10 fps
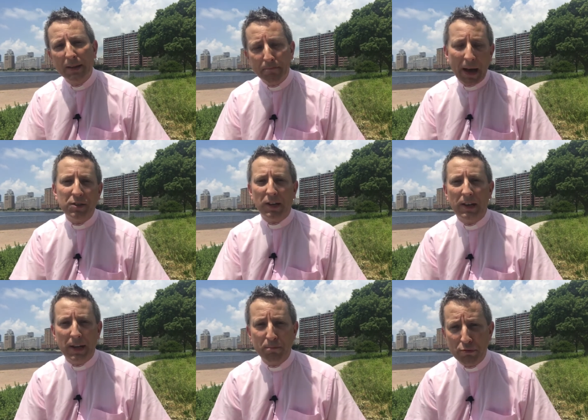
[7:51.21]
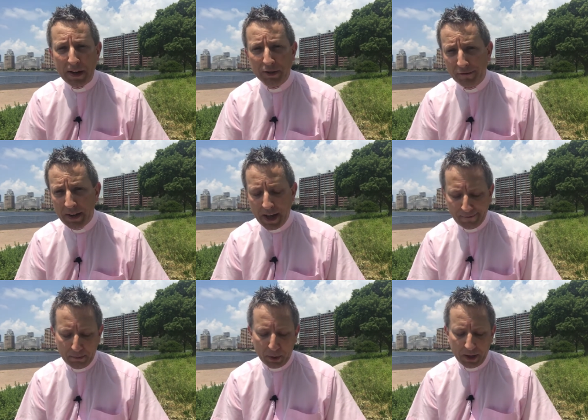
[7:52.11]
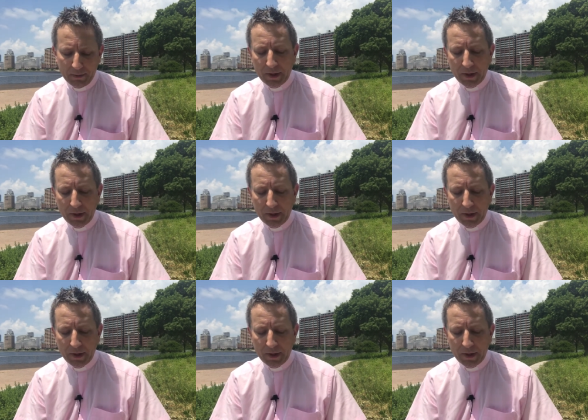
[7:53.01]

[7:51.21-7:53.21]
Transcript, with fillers: magically bread to feed everybody,